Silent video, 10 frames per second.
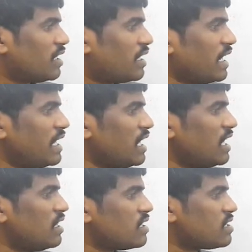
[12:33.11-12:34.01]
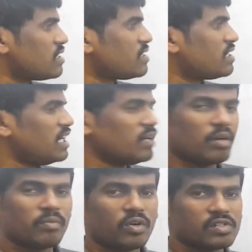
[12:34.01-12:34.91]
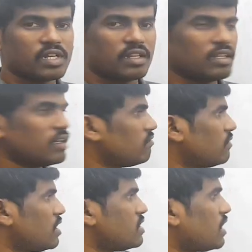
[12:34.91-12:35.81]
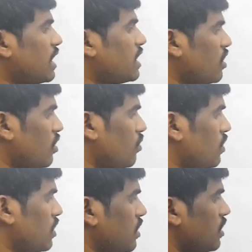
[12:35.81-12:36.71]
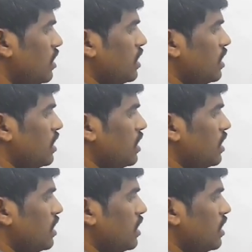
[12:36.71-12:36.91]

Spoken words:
Trienyl in the sense 3 double bonds are there. There is a cation over there.